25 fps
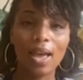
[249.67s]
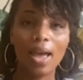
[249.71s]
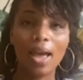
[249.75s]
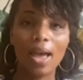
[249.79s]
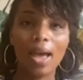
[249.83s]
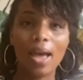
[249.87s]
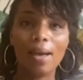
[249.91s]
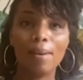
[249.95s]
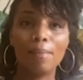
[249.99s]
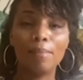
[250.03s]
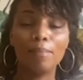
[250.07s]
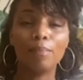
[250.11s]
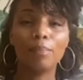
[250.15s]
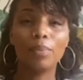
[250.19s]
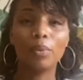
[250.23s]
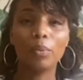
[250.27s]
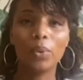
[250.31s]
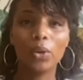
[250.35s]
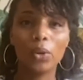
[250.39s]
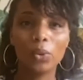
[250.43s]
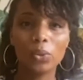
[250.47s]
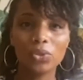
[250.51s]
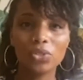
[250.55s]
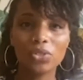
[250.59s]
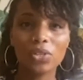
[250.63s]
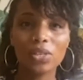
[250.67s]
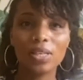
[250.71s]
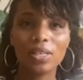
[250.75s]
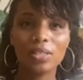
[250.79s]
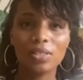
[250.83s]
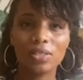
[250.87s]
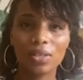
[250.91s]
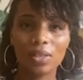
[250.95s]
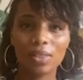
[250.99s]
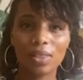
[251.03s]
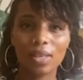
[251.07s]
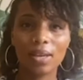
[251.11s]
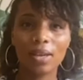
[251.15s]
But we also need
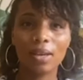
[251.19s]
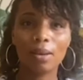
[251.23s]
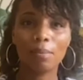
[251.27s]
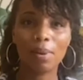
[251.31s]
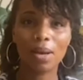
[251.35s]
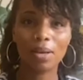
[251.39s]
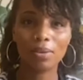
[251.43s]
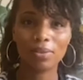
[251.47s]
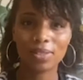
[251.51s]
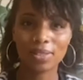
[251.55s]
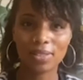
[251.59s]
to think about